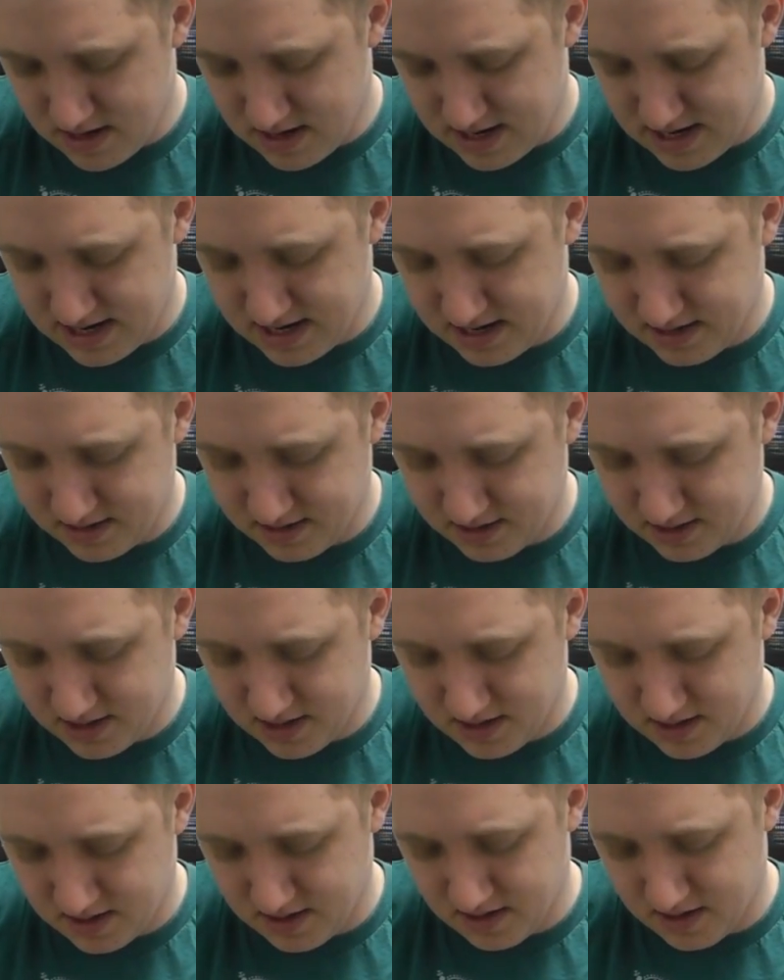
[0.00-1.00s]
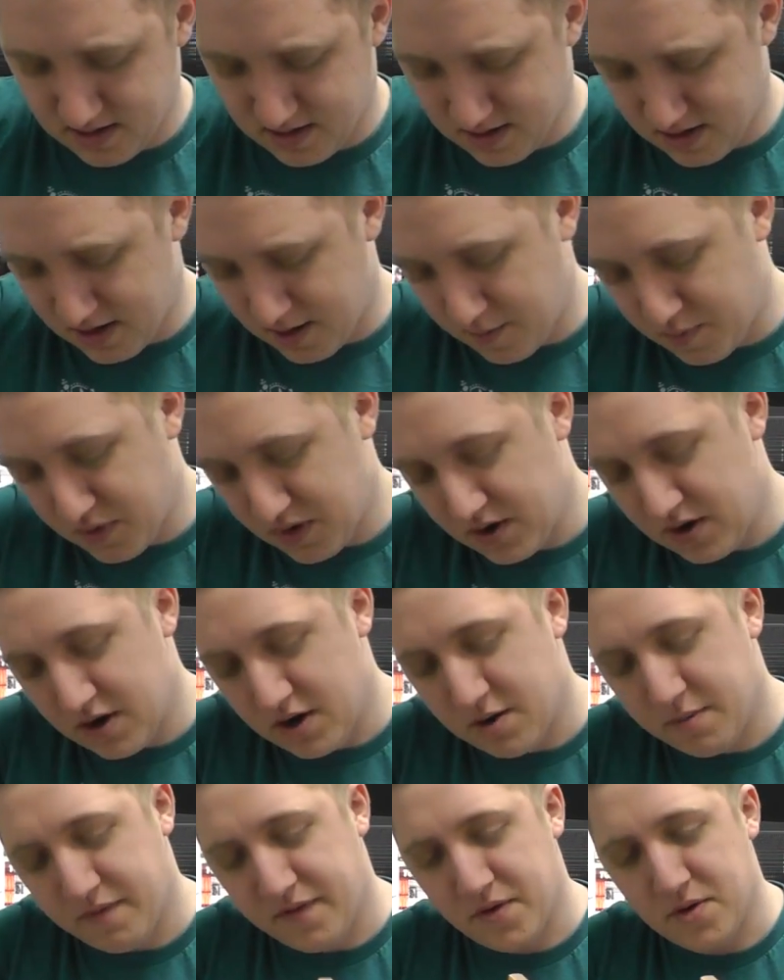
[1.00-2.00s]
And open
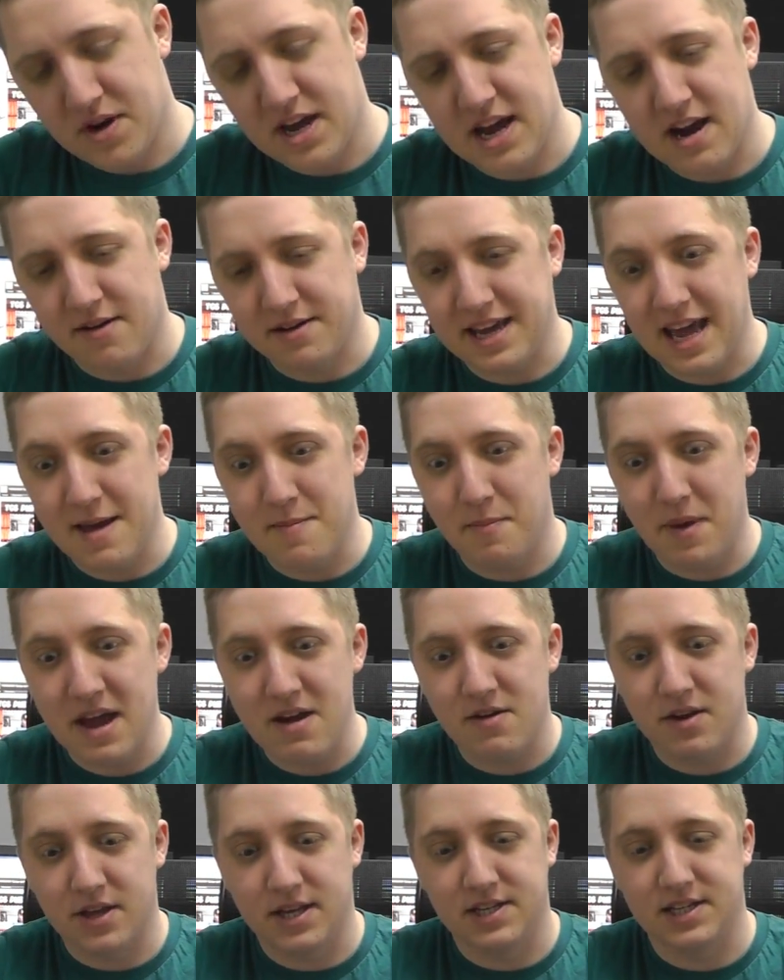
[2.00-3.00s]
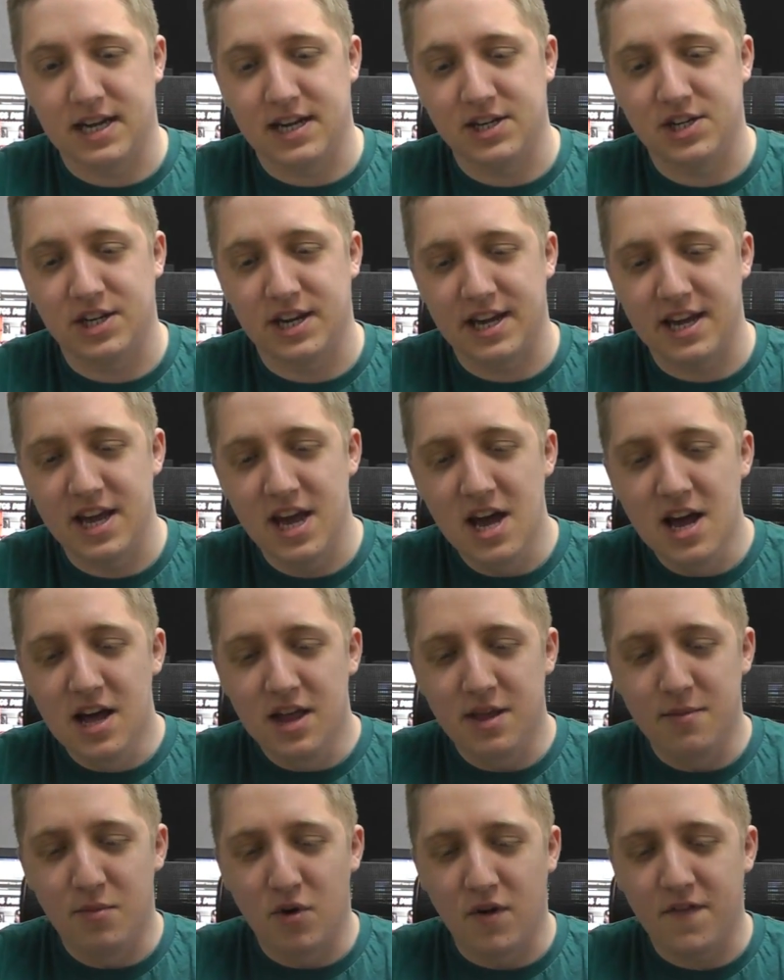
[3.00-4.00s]
up through here. I'm getting better at this, actually.
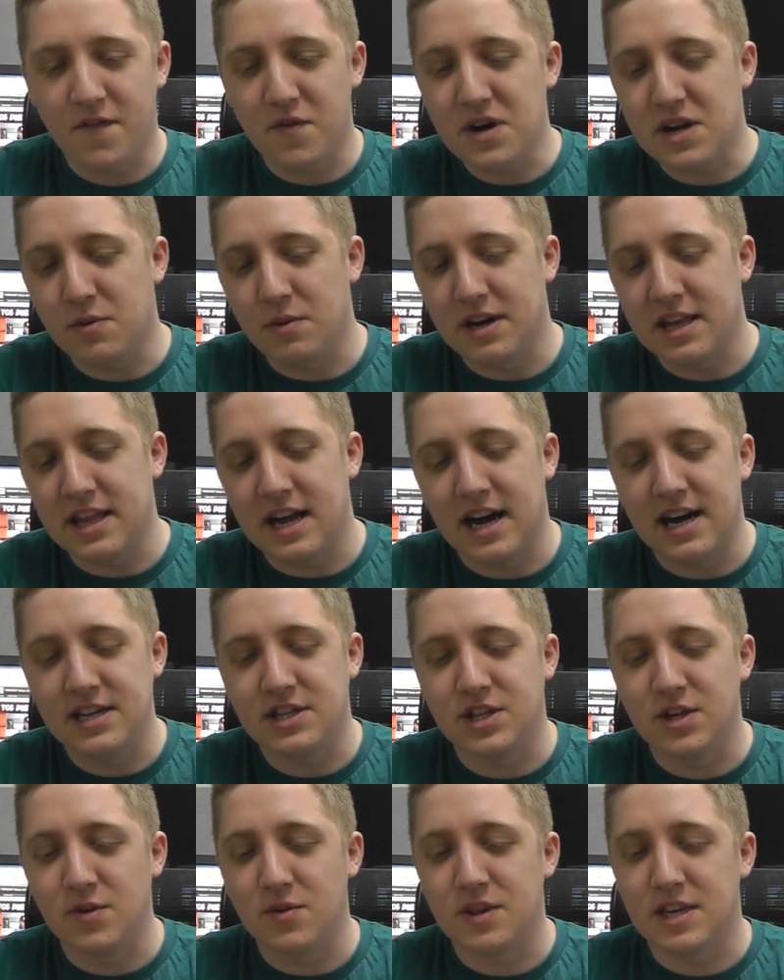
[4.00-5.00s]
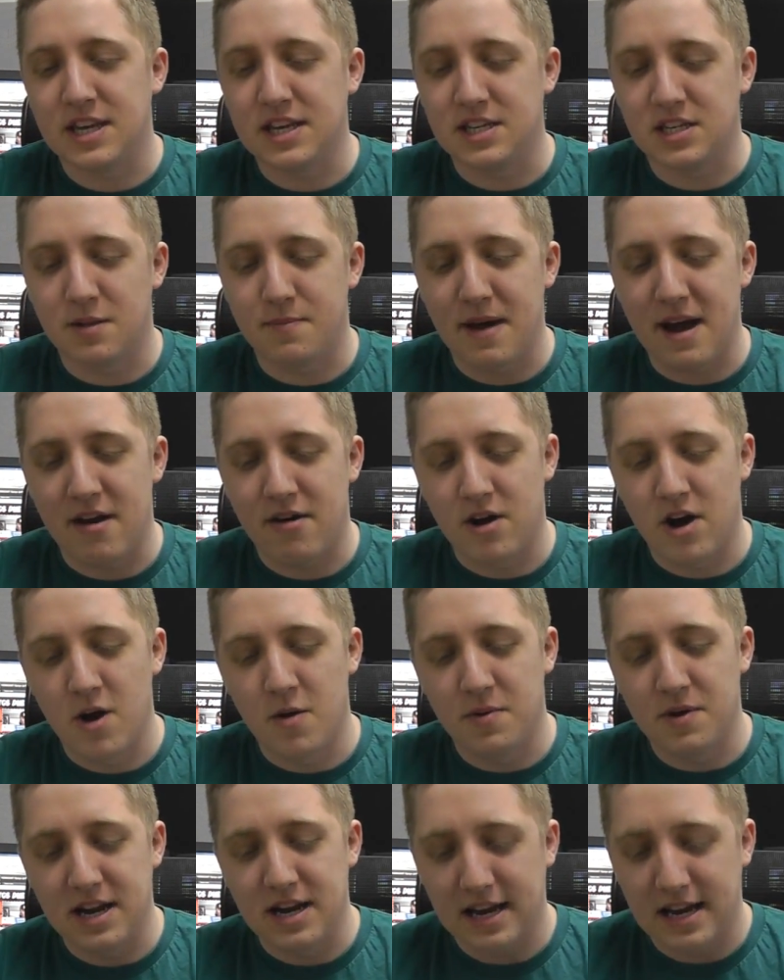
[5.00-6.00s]
The more frequently that I do these, the better at
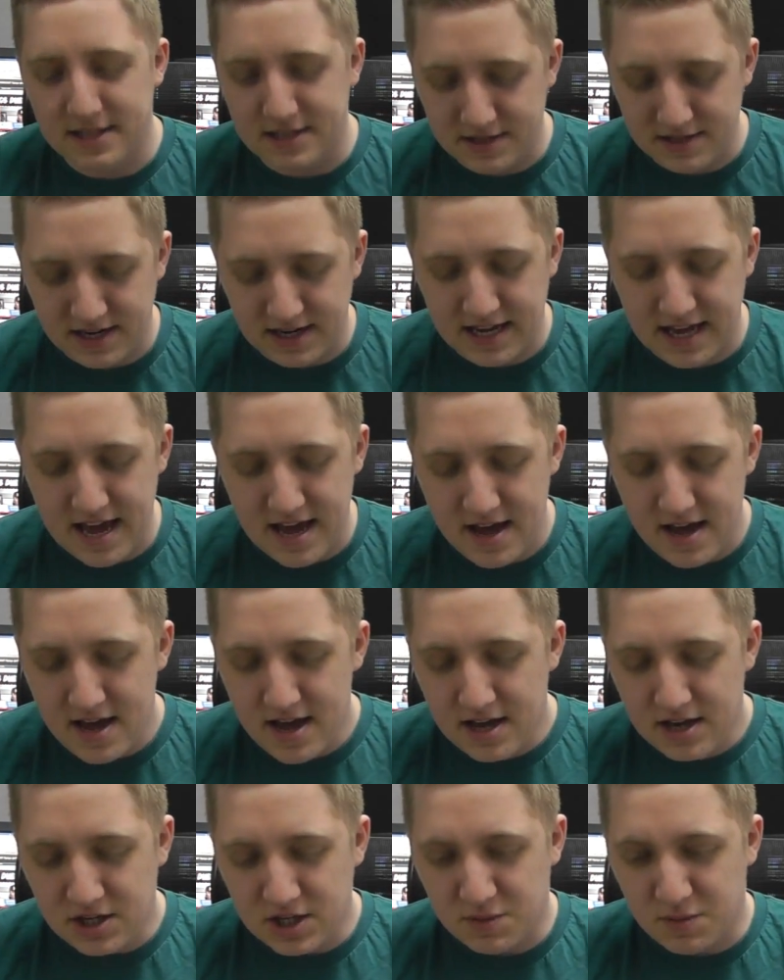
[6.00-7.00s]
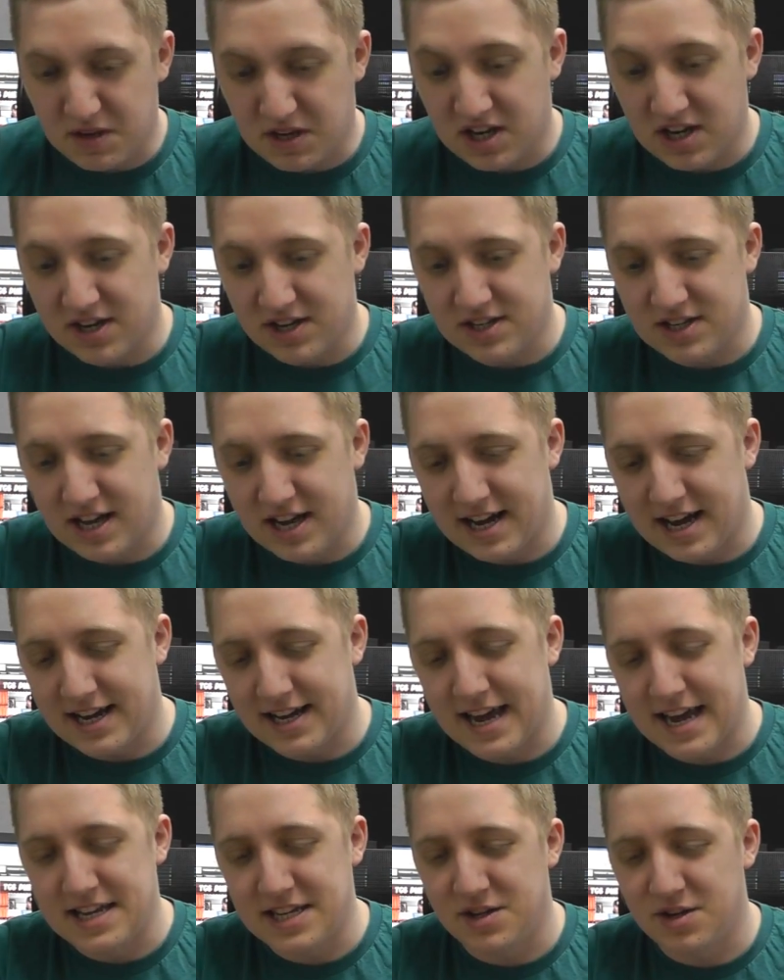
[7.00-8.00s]
opening letters I get, just because like I
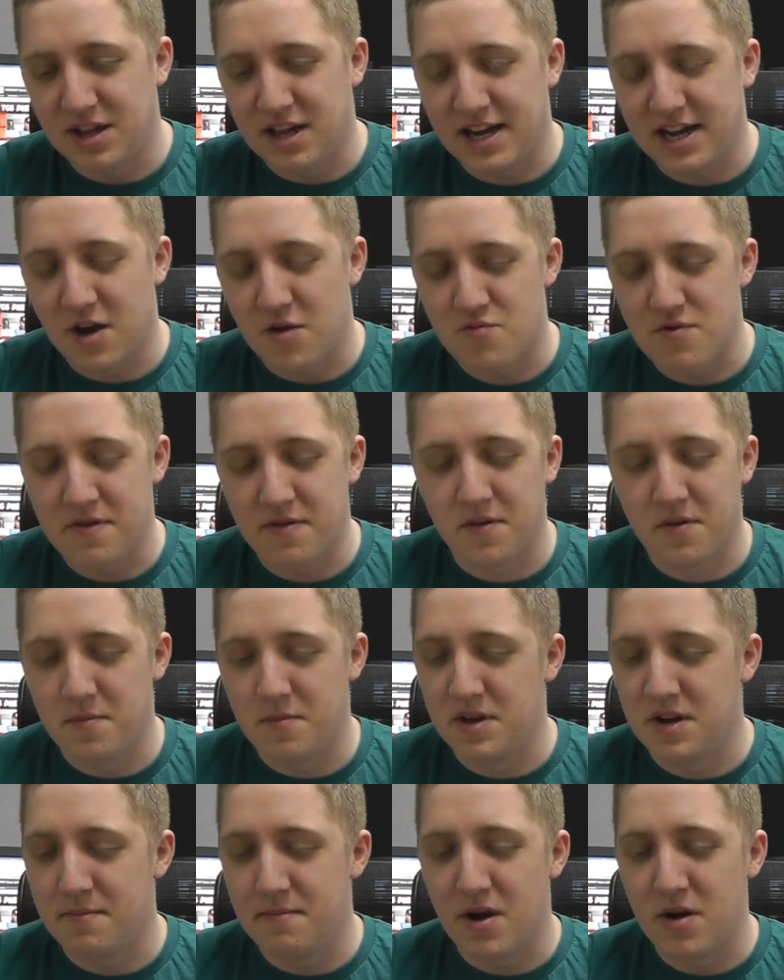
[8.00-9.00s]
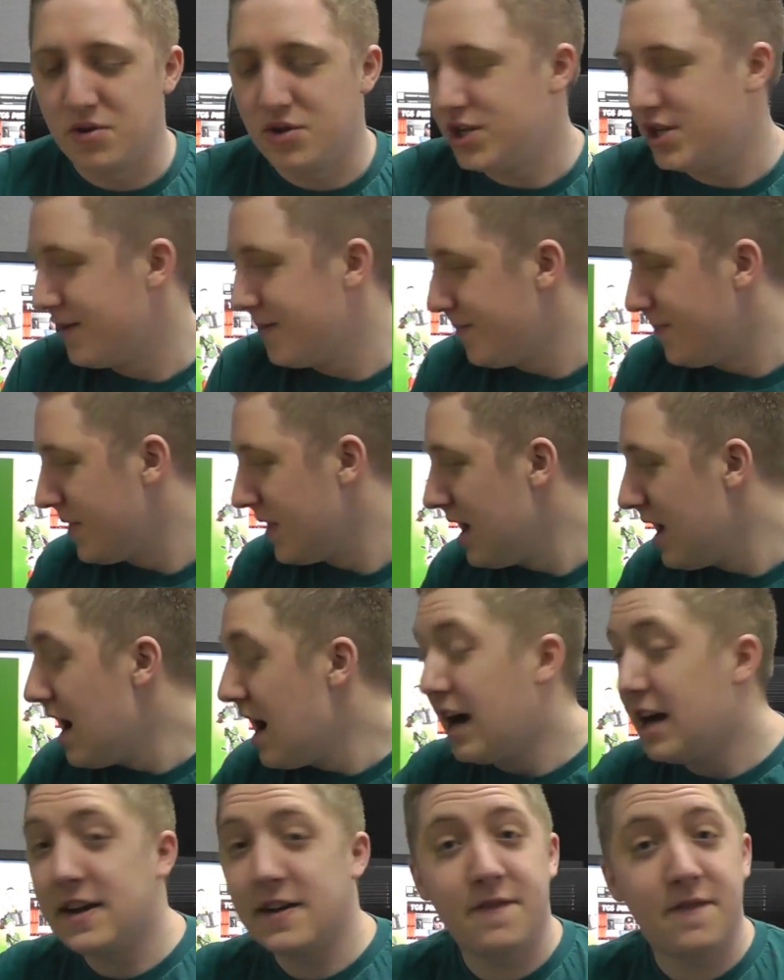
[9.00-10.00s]
get into like a rhythm and emotion.
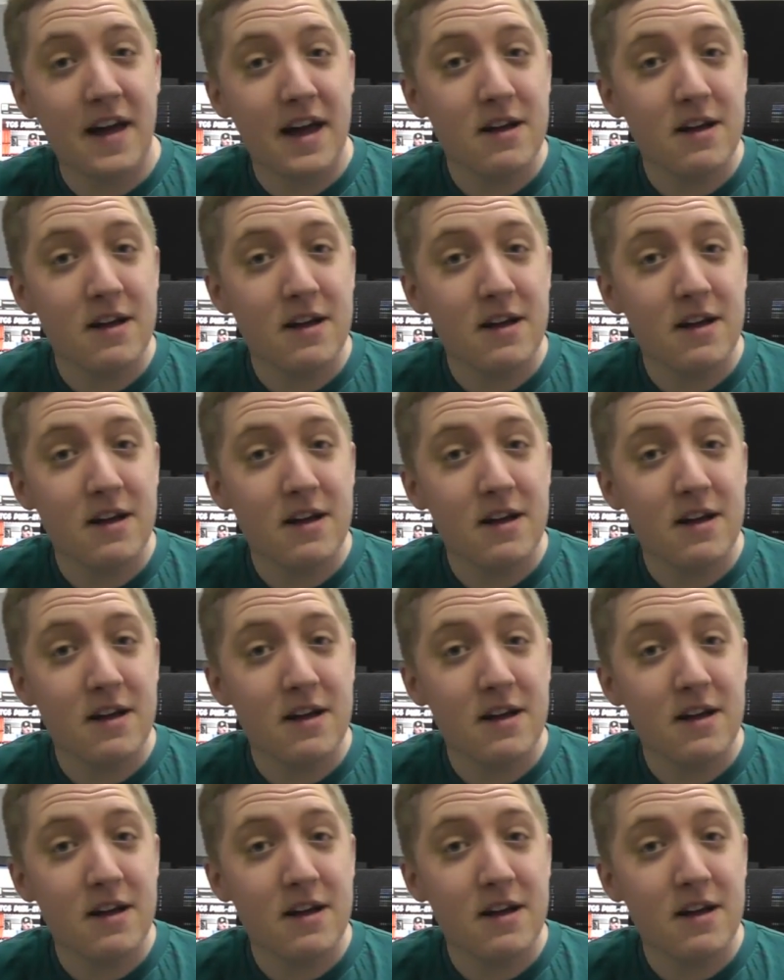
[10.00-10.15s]
And I